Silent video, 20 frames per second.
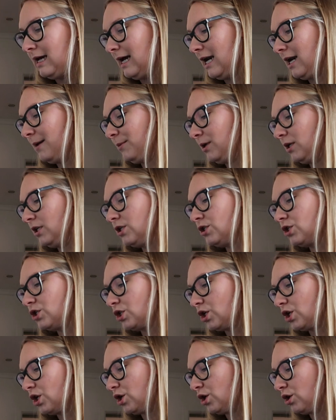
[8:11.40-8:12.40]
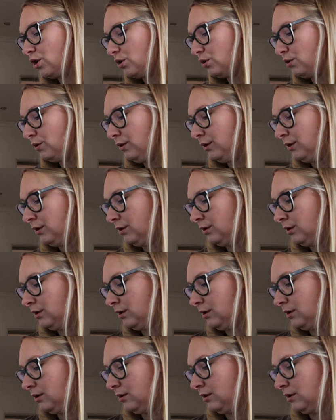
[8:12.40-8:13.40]
and I'm going to do,
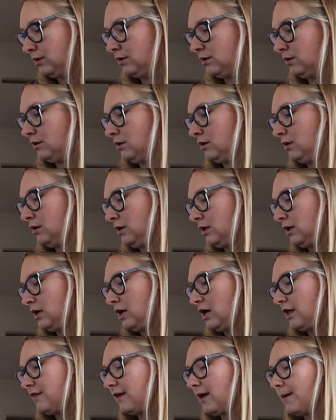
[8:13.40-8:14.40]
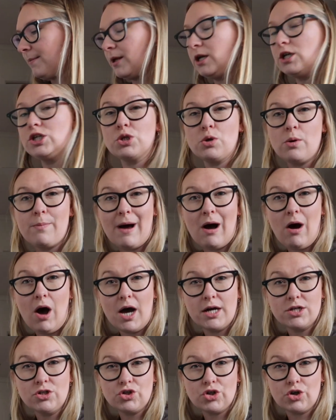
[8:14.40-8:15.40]
I think I'm going to do about
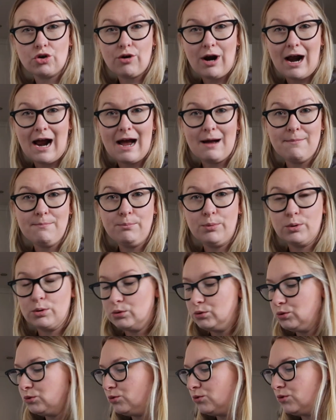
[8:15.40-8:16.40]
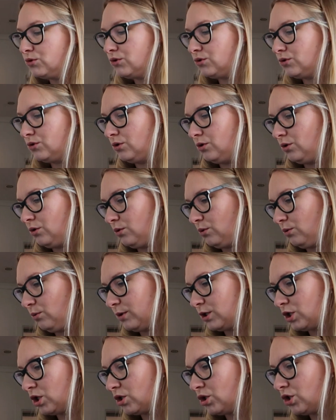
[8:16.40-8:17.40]
100 gram balls,
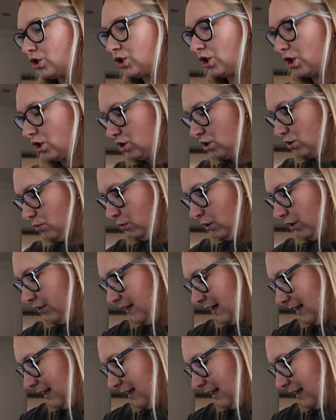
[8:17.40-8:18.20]
which I'll show you what